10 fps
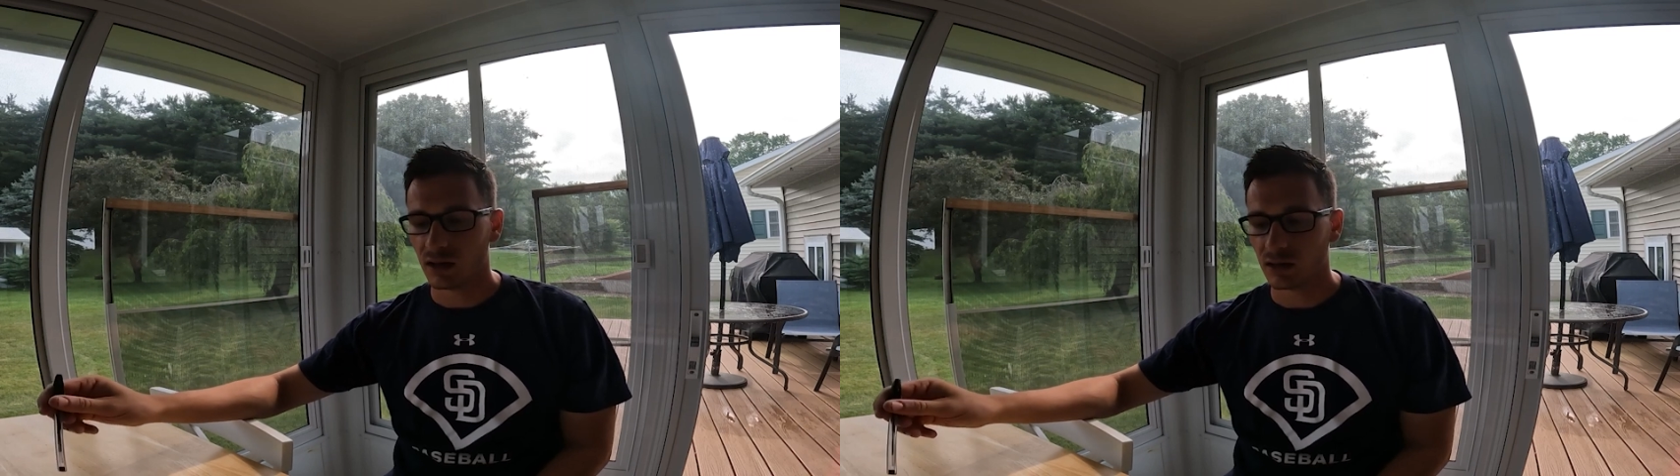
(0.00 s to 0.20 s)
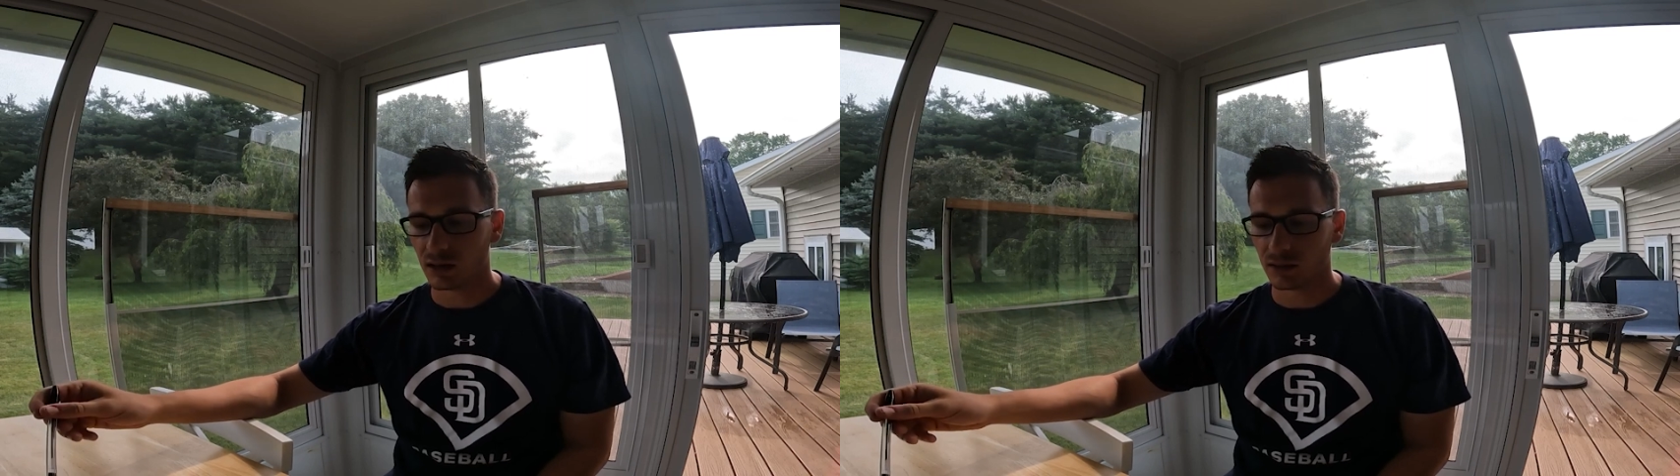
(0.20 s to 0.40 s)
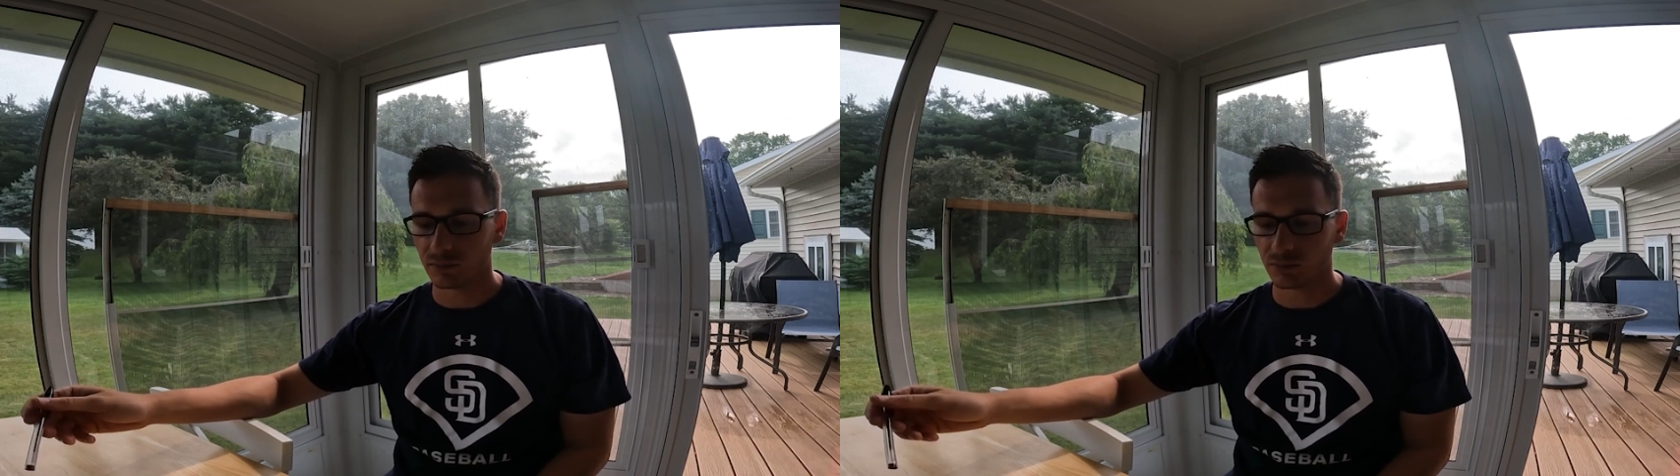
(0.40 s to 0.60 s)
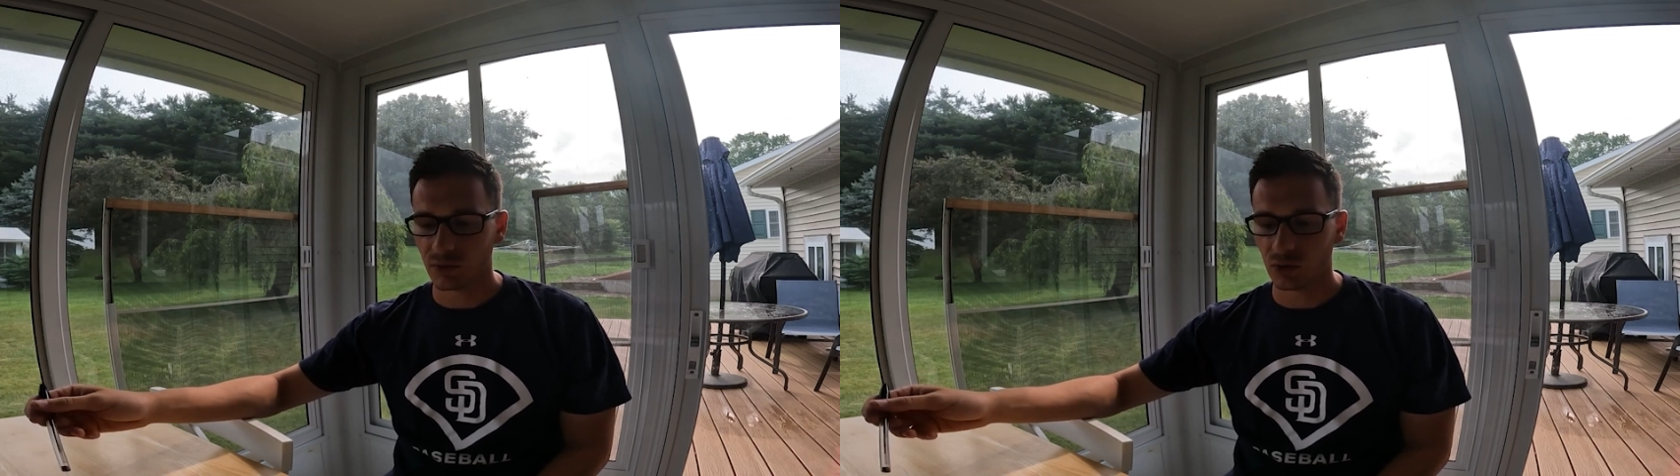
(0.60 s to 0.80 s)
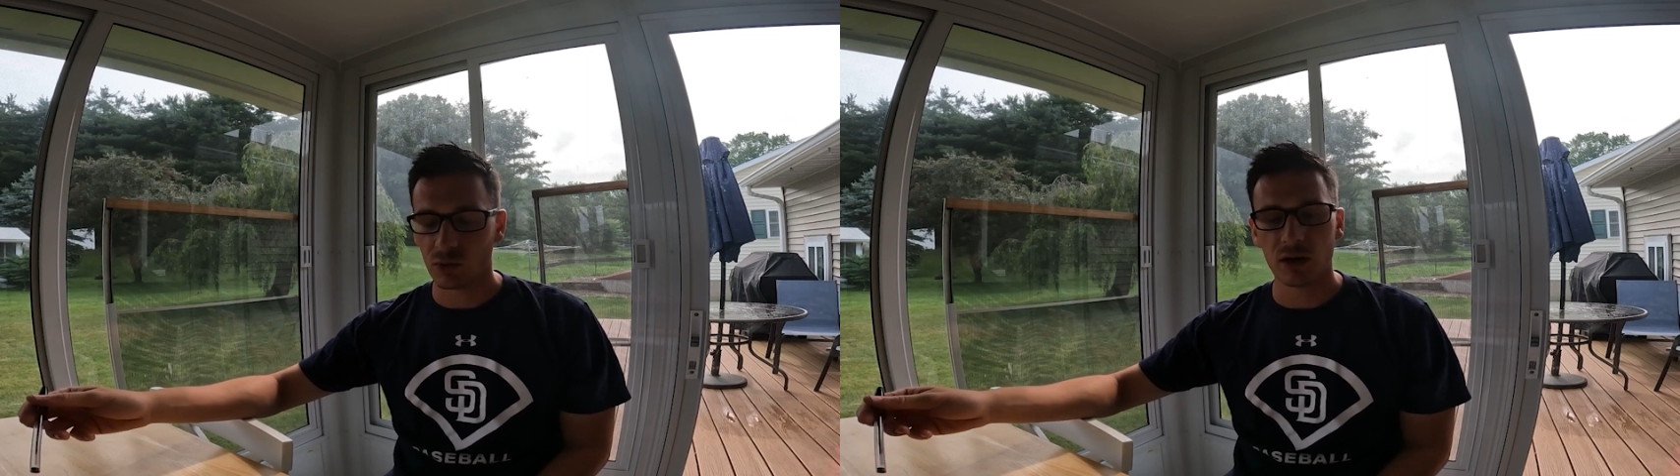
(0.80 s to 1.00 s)
um,
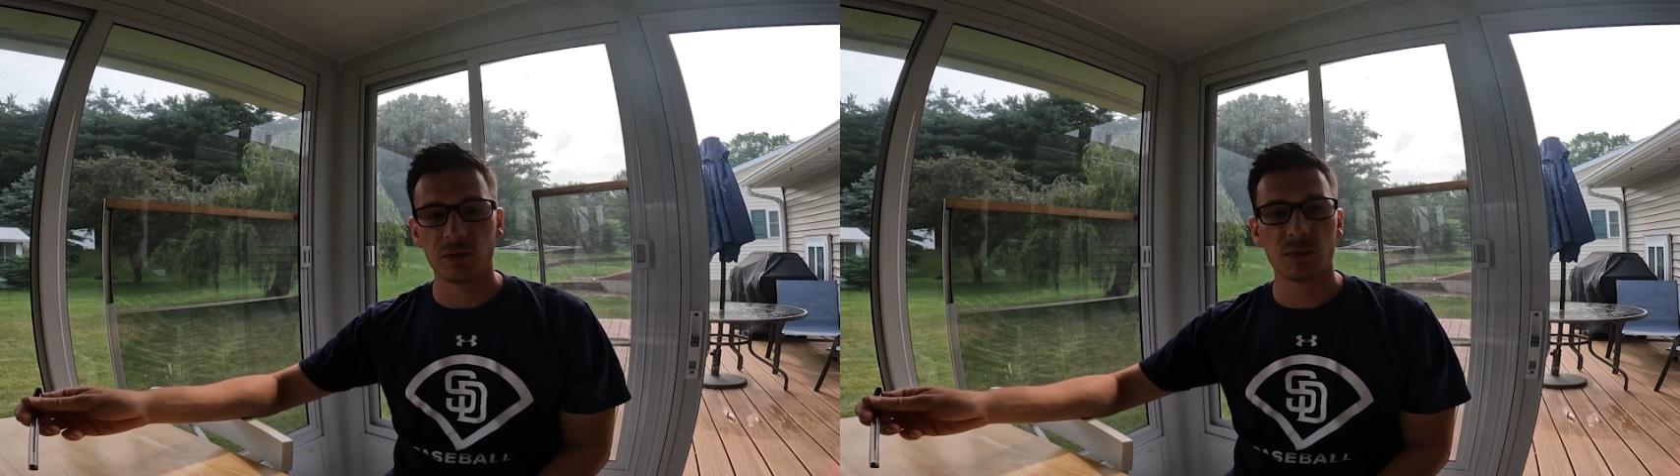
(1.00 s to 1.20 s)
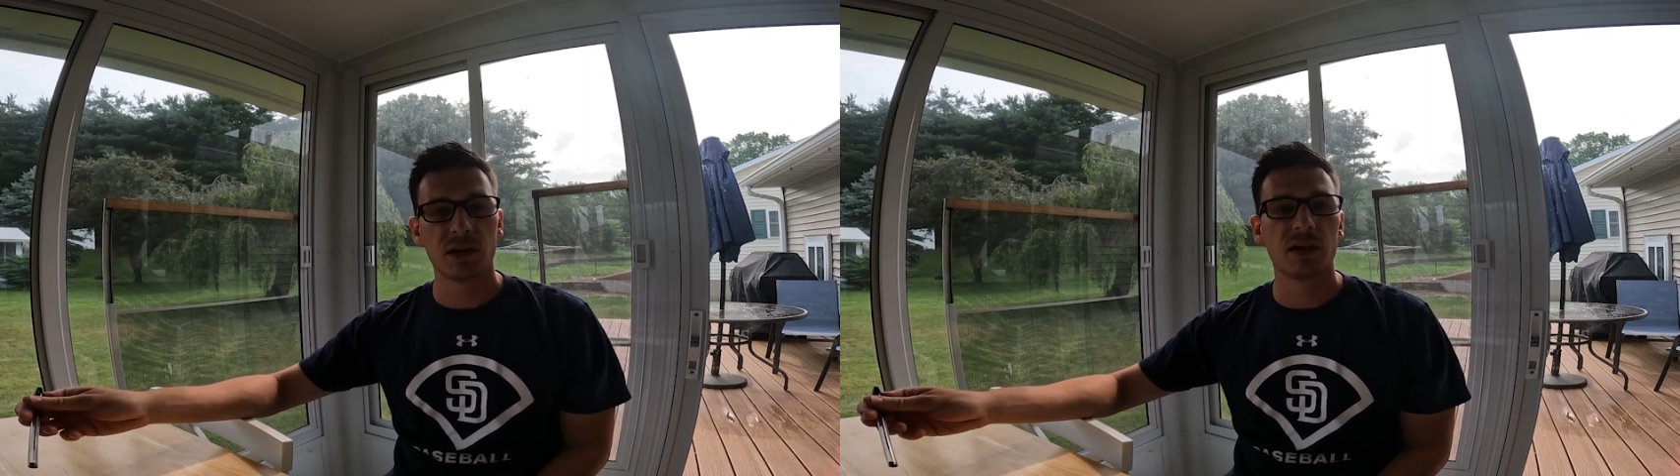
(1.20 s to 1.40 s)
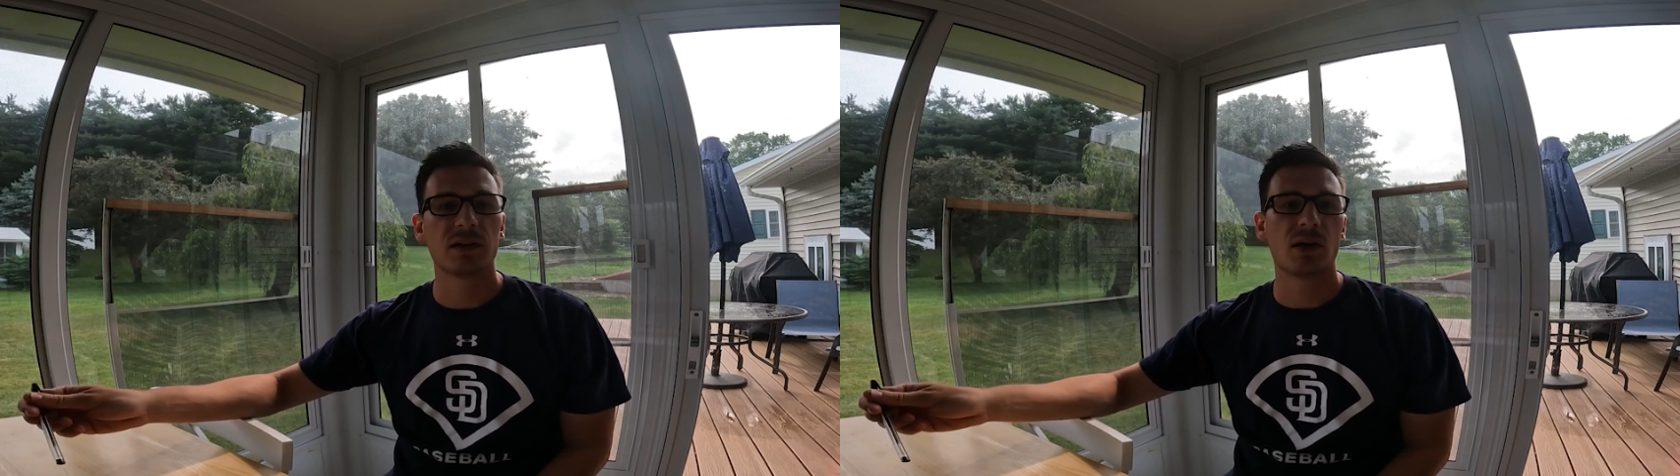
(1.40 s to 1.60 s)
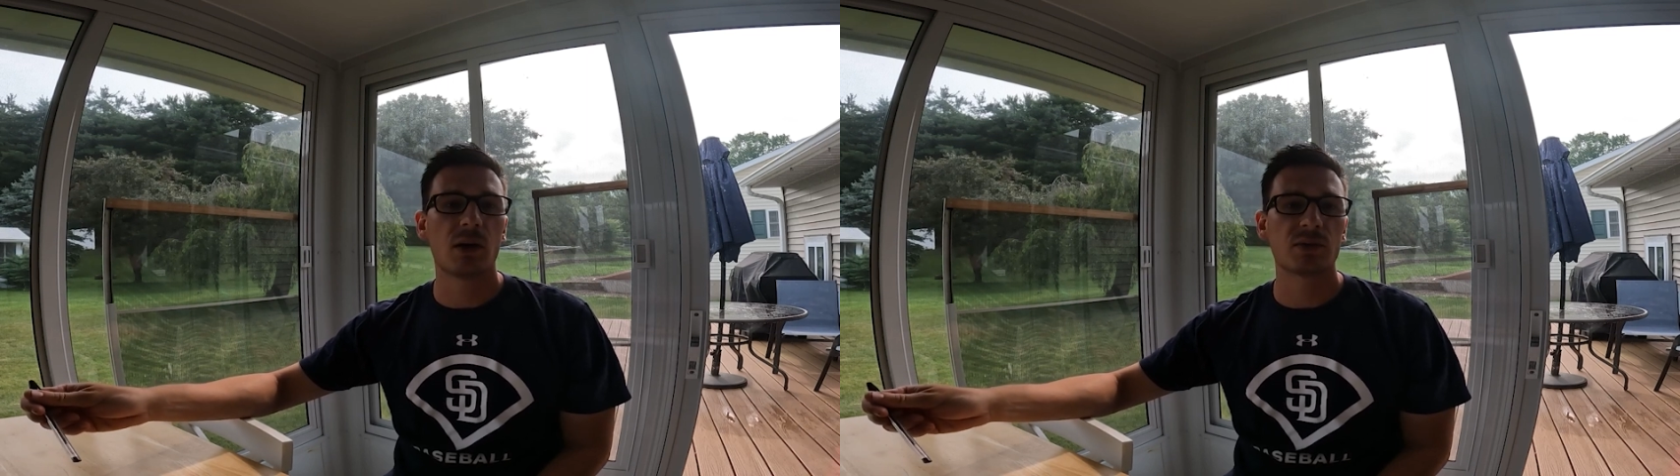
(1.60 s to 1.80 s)
you know, right from the get-go,